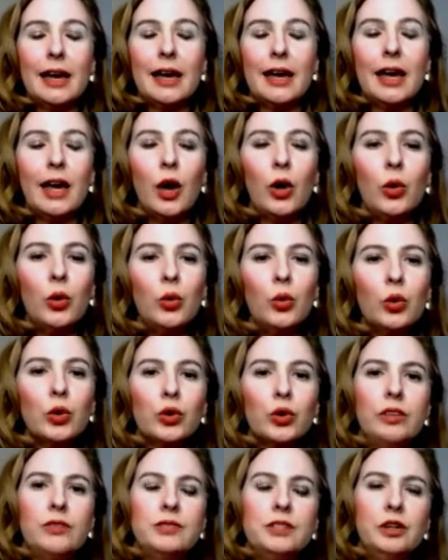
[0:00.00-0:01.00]
a whole
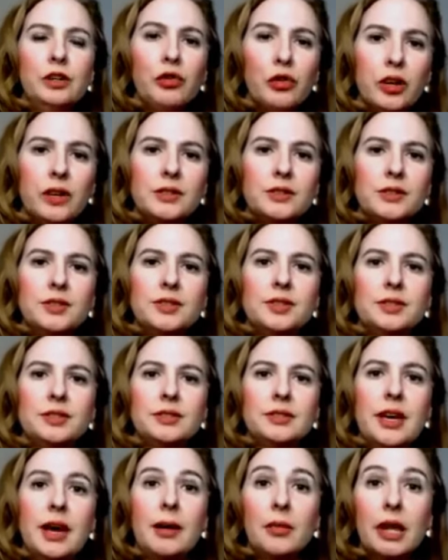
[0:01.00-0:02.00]
world of
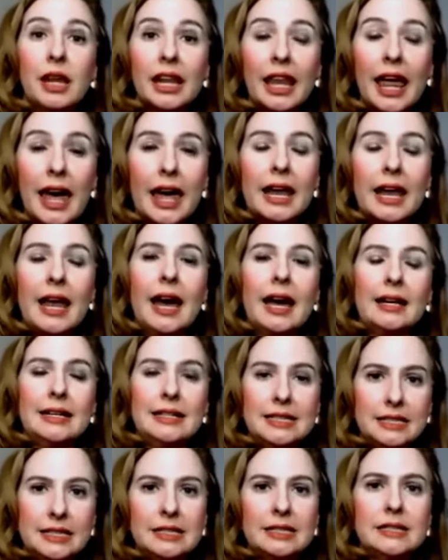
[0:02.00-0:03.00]
difference. I'm glad I
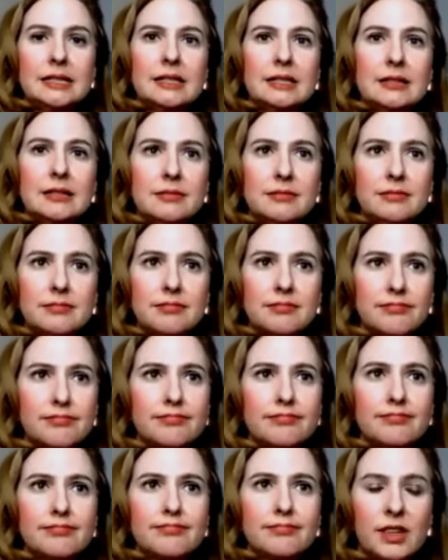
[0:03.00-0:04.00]
didn't
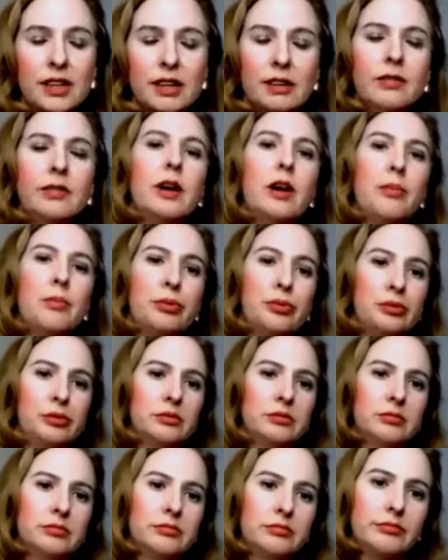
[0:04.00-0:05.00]
give up
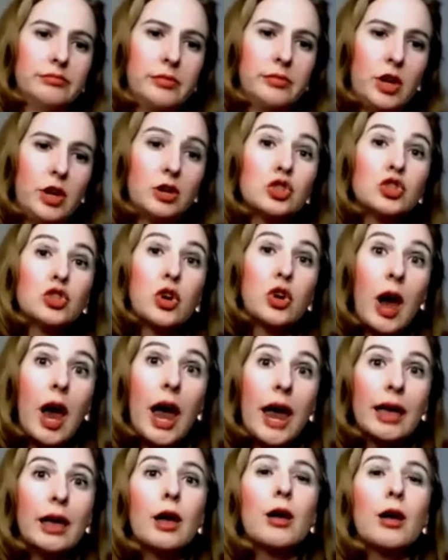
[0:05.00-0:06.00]
on
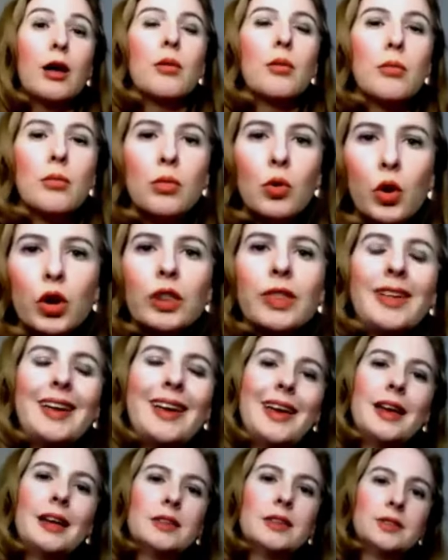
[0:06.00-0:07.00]
trying more
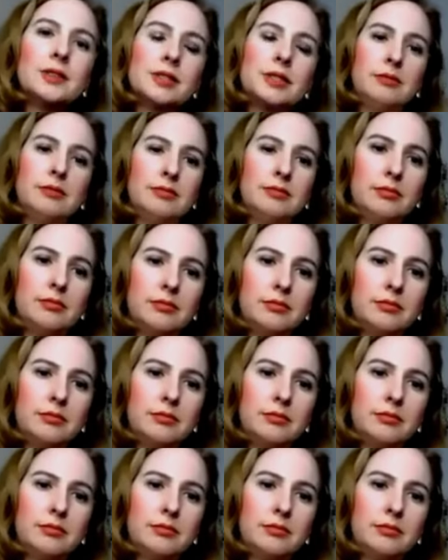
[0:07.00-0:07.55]
things.